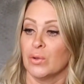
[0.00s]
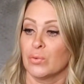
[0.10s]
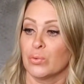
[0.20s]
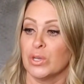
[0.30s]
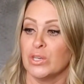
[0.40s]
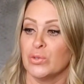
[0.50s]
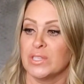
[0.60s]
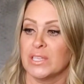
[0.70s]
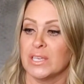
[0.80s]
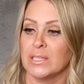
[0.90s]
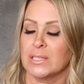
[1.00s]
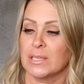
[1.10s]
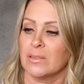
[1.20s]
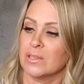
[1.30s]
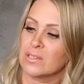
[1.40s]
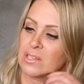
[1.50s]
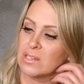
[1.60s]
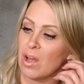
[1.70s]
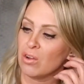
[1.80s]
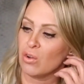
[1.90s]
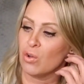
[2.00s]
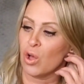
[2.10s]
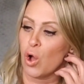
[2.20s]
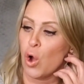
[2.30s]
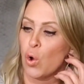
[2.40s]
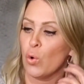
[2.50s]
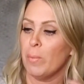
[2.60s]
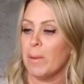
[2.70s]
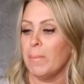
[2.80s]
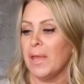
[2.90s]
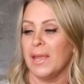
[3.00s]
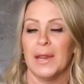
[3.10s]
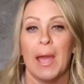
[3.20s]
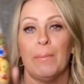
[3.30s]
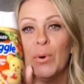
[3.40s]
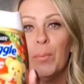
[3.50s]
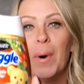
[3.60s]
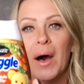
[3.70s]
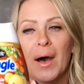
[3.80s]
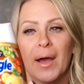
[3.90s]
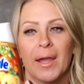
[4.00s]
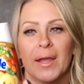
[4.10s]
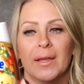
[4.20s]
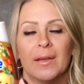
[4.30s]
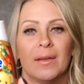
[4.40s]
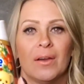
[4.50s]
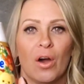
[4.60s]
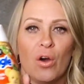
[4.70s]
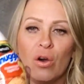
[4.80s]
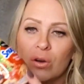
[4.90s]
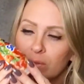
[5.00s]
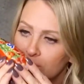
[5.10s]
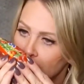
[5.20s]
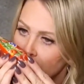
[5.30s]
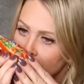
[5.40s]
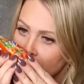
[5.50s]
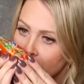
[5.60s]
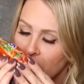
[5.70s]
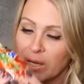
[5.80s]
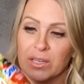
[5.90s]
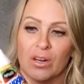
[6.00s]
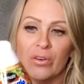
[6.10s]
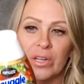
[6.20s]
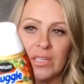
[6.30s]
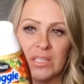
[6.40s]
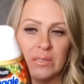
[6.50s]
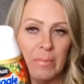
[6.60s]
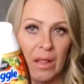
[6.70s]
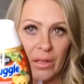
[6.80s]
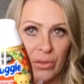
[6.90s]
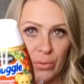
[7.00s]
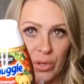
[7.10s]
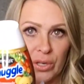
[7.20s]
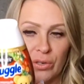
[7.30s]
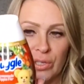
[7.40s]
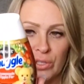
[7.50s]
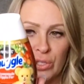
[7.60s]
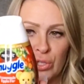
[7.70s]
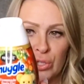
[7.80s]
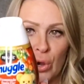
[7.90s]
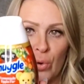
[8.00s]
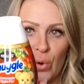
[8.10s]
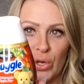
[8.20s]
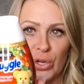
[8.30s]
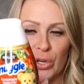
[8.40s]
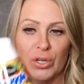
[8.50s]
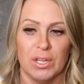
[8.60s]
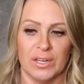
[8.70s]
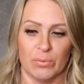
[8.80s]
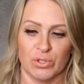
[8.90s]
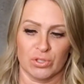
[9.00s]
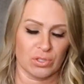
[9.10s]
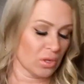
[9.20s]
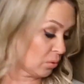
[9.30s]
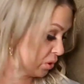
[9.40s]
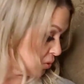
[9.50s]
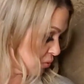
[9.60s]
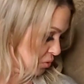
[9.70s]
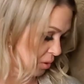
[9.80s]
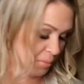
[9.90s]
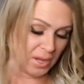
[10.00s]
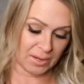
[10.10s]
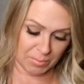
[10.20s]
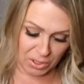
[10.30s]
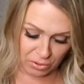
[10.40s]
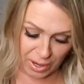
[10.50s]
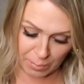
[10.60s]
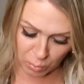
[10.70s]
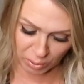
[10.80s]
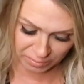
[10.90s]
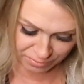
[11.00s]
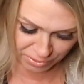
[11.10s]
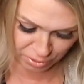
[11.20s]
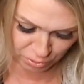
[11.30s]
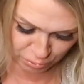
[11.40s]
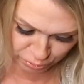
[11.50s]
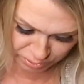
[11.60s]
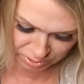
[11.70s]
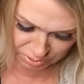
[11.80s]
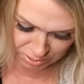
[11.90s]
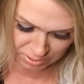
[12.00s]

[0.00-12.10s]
Renewsits, the Snuggle Homemade Apple Pie. Oh, I can already smell it through here, and it's so good, and it was just so cute. So I'm like, I'm gonna grab one of those,